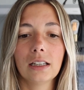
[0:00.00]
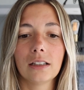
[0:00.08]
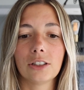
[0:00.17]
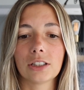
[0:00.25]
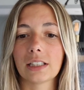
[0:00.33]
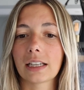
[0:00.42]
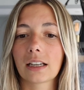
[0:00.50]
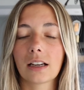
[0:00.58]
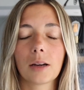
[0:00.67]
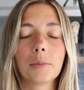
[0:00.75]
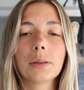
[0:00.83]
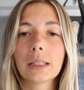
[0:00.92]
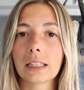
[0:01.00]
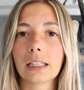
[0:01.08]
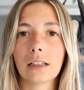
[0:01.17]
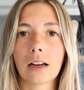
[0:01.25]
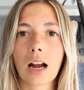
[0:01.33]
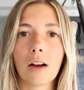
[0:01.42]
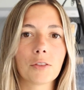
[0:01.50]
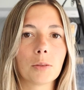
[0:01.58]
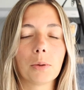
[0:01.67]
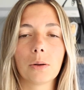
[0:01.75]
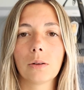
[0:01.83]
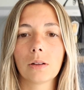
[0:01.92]
Just like completely
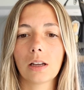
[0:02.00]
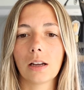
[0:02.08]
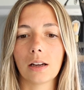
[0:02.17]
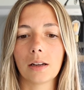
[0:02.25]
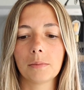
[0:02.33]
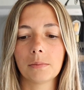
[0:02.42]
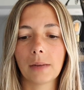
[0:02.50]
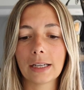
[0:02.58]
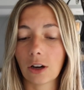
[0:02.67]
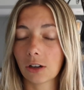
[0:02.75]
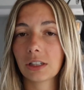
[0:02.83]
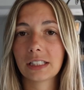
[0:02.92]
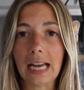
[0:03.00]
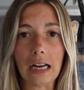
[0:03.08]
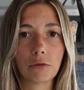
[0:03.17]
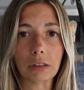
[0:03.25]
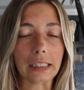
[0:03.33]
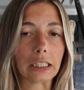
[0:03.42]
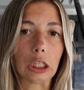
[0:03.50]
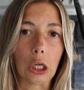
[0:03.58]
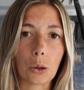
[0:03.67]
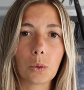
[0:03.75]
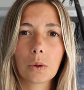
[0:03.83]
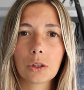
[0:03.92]
uncomfortable. My daughter sat really
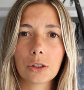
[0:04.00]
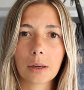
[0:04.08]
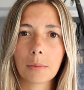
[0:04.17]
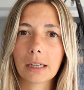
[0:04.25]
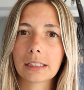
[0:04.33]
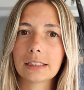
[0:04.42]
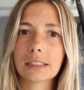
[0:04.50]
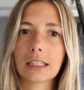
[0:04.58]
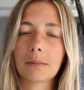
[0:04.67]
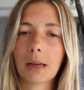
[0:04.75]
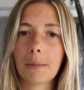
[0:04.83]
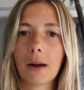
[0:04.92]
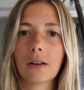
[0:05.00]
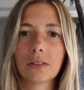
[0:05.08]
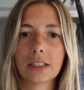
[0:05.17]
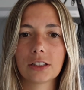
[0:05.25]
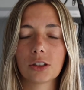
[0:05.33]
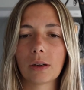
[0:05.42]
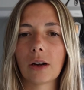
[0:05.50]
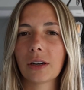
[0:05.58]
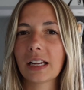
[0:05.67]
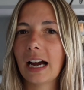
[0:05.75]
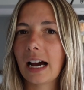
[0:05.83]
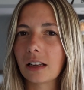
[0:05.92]
low during pregnancy in my pelvis, so I
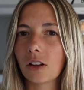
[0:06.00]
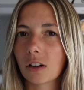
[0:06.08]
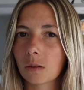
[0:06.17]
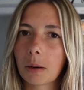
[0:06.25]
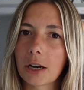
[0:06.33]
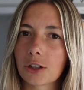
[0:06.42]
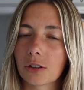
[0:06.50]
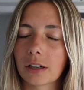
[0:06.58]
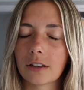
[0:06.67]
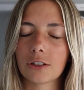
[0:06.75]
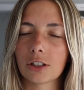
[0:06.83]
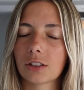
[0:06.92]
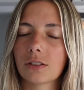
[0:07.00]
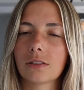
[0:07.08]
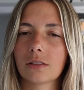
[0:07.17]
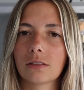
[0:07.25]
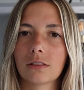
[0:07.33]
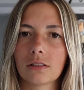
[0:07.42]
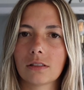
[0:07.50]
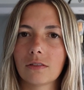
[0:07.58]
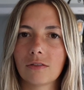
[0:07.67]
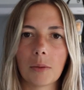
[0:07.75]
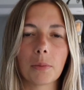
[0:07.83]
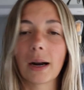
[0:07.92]
already had a lot of pressure there just
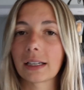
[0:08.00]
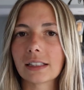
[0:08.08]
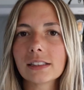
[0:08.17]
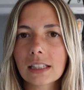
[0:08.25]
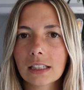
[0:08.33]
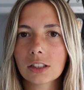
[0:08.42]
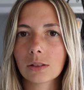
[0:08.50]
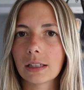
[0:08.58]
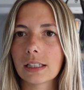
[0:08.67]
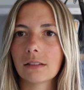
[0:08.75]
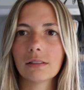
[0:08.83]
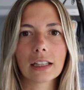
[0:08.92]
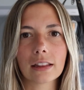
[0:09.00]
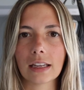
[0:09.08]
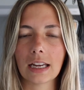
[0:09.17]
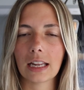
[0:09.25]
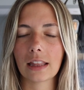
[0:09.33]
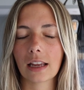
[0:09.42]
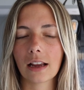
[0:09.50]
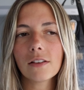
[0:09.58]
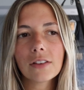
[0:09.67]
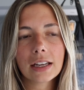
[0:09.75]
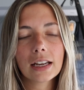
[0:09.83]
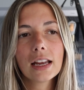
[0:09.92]
from pregnancy, so I didn't really think anything
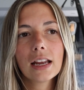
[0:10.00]
of it.